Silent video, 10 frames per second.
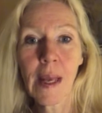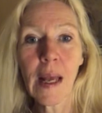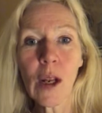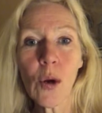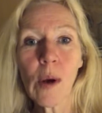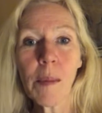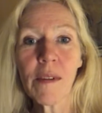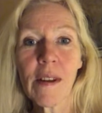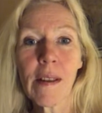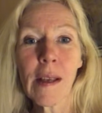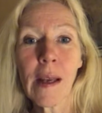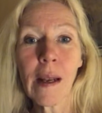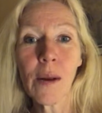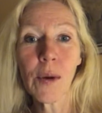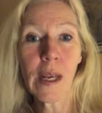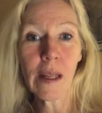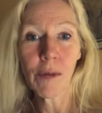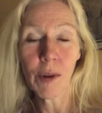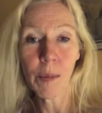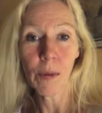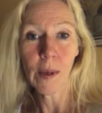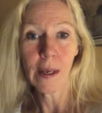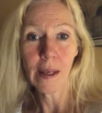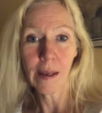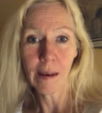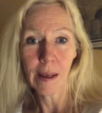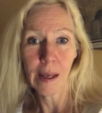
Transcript: Hello, I'm Jessica Laurén from Sweden.